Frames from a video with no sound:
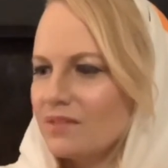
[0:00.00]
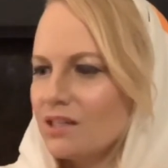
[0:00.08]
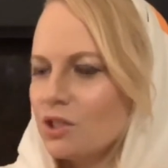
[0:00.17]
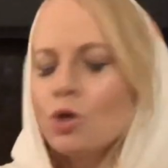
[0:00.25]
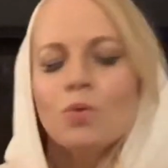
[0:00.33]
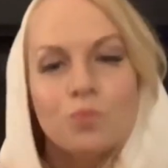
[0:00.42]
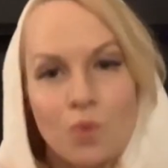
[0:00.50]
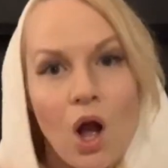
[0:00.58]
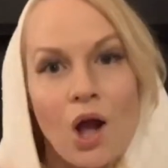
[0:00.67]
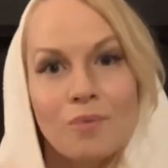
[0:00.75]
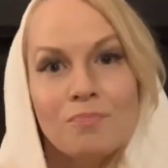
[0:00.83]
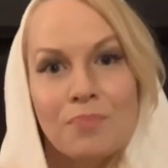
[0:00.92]
You're
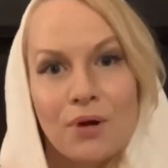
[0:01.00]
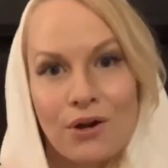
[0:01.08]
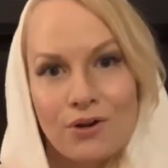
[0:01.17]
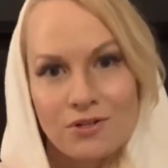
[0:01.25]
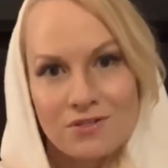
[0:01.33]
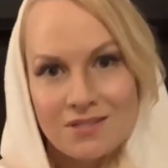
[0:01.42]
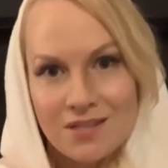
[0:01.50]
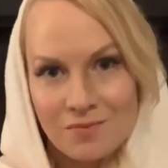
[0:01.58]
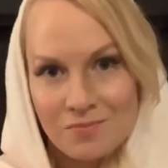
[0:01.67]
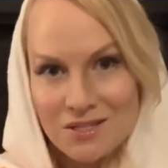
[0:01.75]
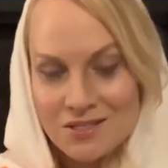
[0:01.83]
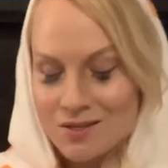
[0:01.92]
wrong, Bert, said
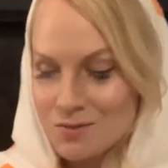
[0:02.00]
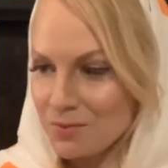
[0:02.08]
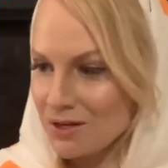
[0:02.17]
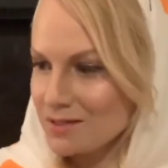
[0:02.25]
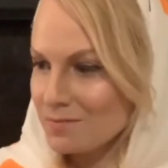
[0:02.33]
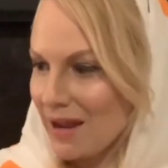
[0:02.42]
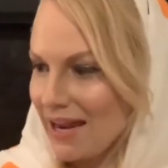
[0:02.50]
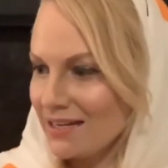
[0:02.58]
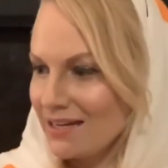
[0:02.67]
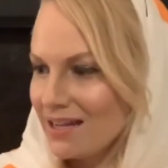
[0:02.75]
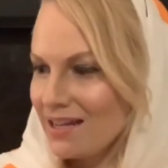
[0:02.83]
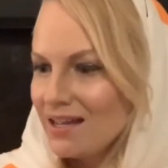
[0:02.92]
Mrs. Brisbane.
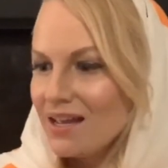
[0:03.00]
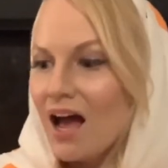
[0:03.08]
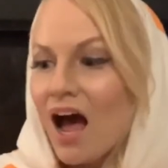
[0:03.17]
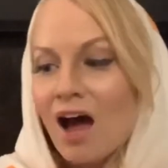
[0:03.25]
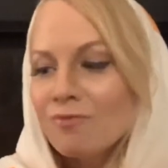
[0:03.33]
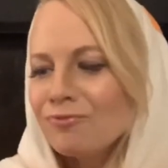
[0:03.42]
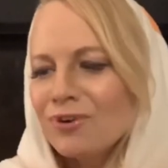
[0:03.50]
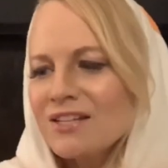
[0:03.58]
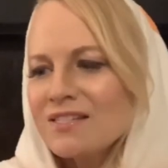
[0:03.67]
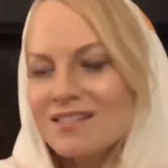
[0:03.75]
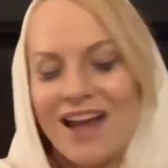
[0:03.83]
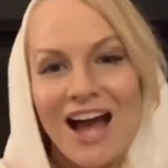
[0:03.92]

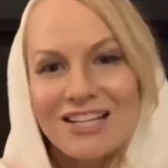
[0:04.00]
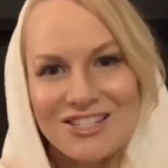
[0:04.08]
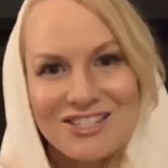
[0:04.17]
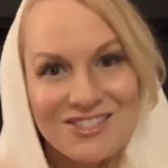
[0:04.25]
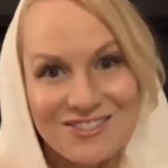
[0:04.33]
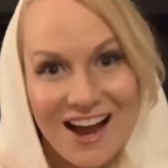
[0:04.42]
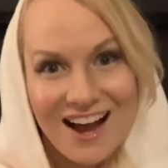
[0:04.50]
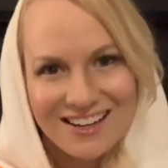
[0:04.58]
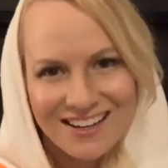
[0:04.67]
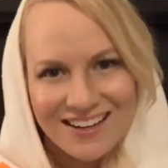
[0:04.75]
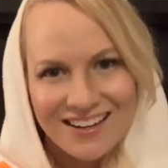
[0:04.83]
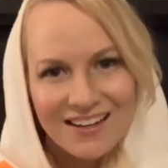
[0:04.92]
Humphrey's not
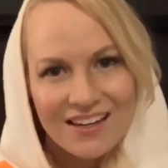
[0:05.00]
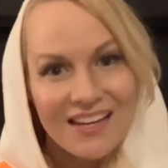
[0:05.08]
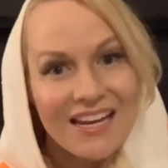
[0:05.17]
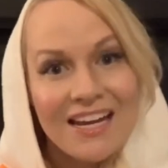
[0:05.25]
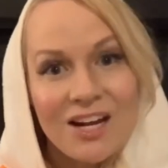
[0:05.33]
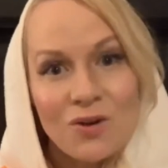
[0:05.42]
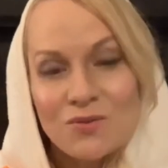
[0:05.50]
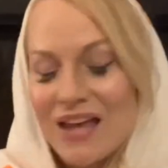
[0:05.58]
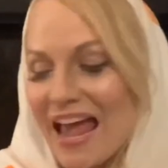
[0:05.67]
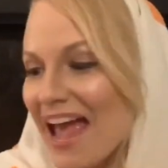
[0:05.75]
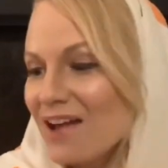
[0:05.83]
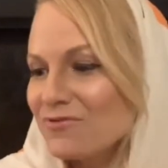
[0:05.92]
stuck. He goes
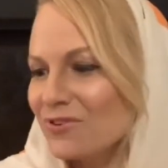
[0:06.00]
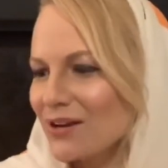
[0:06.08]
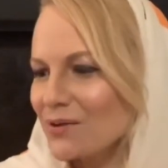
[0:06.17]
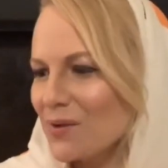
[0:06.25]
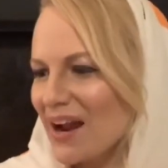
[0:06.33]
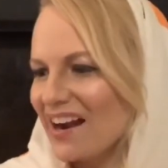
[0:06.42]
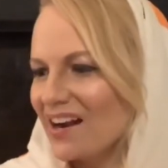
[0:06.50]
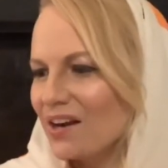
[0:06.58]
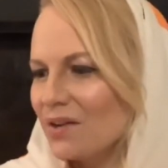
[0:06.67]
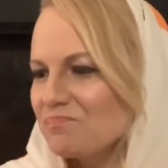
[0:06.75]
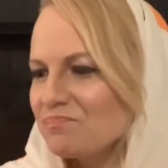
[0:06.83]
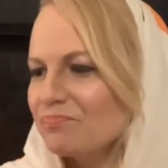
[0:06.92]
everywhere.
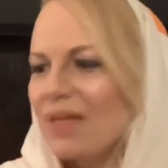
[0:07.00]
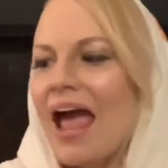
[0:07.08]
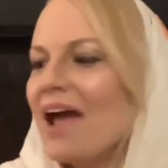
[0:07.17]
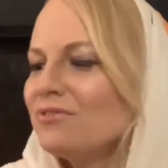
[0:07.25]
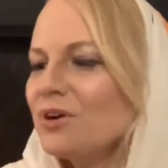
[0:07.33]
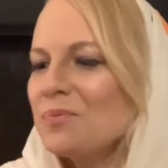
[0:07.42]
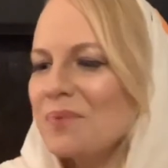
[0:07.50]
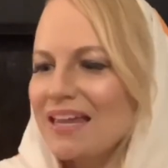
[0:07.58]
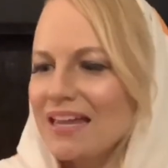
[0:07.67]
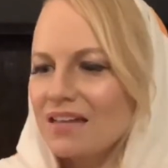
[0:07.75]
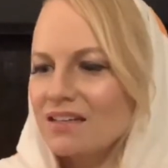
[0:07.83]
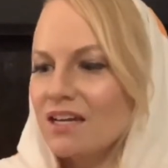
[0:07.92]
Every
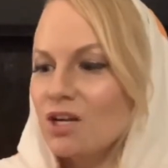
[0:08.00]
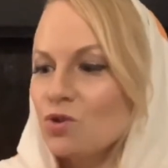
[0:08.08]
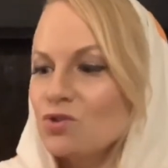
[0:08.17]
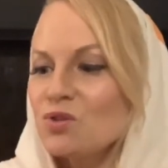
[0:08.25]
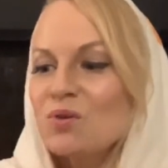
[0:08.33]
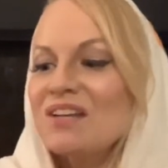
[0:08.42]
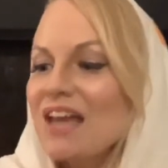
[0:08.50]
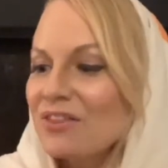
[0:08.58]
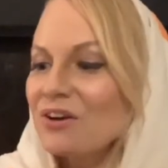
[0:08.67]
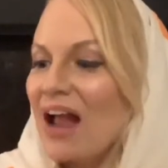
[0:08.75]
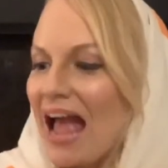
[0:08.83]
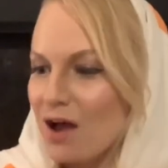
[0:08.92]
weekend, he goes to
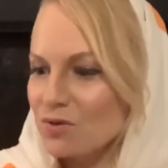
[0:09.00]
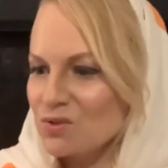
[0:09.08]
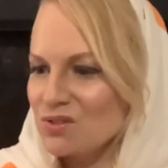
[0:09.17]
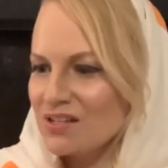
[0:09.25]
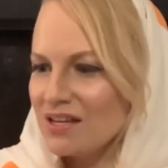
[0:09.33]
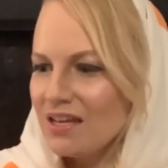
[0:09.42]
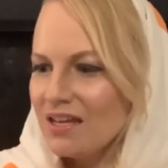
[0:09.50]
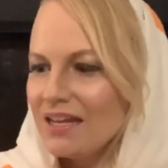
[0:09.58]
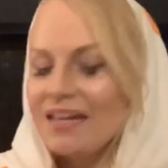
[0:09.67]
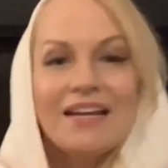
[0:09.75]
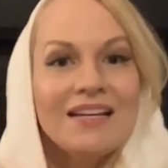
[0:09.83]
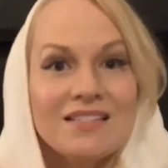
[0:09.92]
another house.
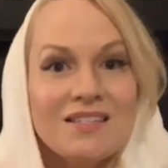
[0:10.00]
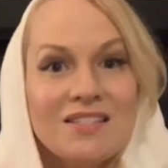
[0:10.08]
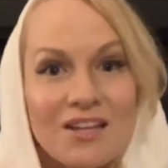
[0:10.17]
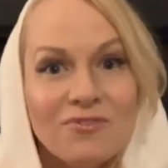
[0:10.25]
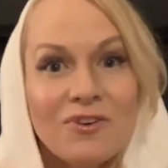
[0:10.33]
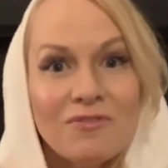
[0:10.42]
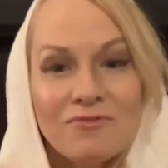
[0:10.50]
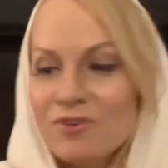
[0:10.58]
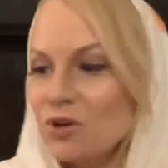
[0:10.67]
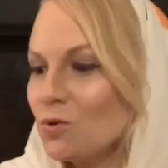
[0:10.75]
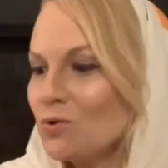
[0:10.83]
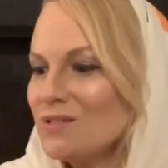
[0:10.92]
He eats different
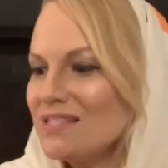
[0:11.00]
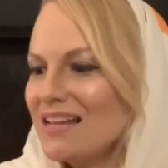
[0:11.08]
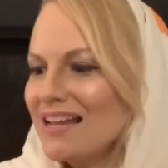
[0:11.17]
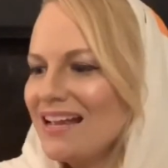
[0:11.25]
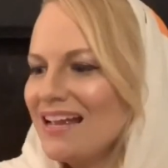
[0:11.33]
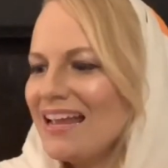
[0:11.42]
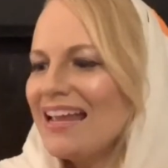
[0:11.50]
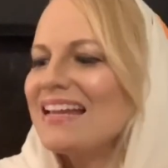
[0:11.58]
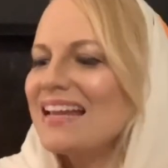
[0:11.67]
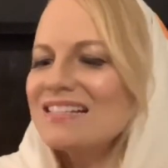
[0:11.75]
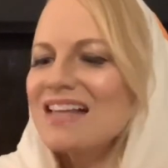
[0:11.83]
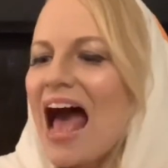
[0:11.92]
foods. He
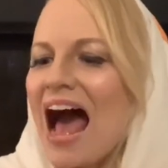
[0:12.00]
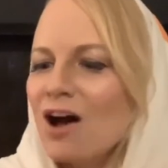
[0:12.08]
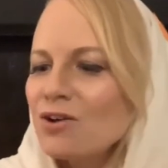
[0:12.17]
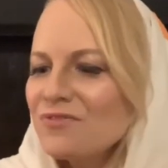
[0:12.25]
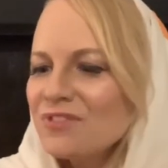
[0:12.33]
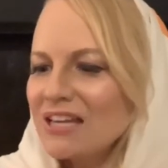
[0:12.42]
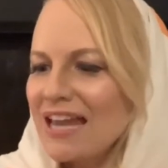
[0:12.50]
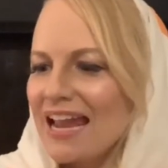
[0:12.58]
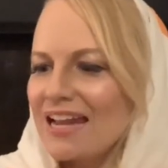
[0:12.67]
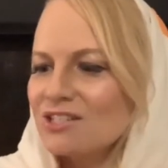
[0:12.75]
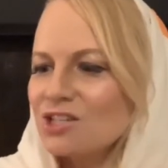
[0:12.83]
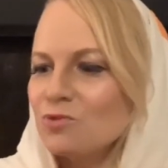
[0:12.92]
gets out of the
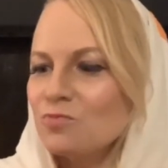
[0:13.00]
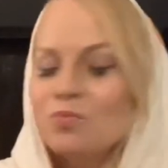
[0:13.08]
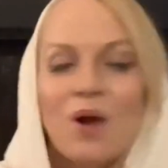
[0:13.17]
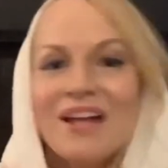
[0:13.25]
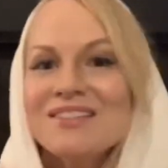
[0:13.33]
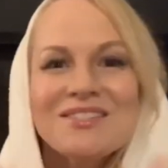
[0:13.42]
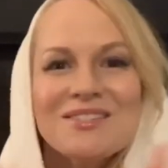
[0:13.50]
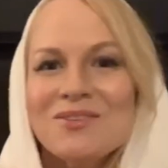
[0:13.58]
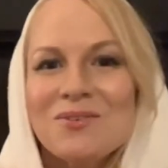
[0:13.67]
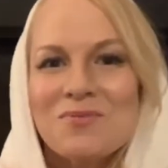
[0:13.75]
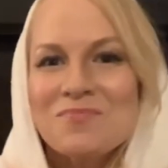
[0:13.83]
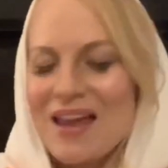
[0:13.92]
cage and runs
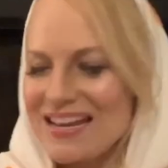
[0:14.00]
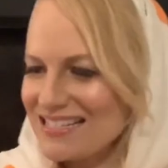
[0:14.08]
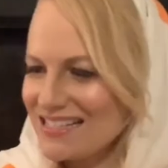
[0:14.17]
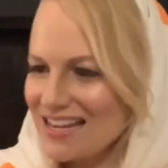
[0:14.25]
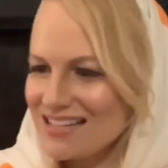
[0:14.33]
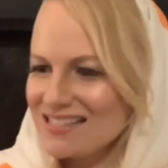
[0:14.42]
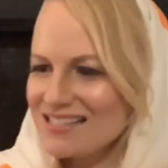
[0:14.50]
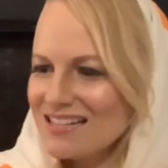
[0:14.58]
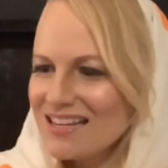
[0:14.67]
through mazes.